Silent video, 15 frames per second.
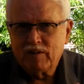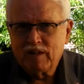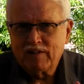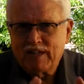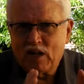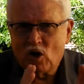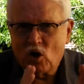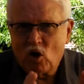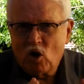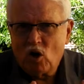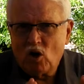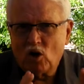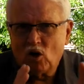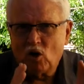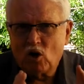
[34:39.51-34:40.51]
They
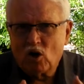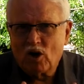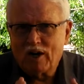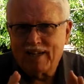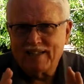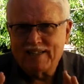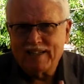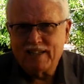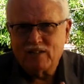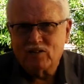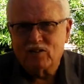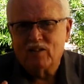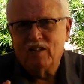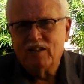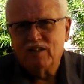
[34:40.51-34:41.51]
all are
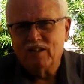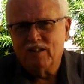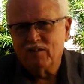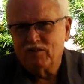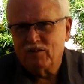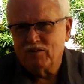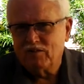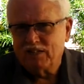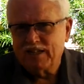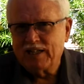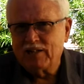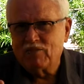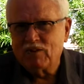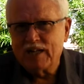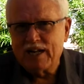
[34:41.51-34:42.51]
identical. Now, think
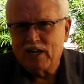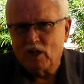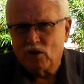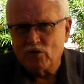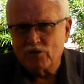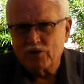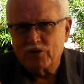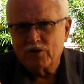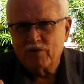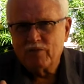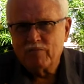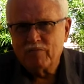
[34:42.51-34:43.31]
of Legos.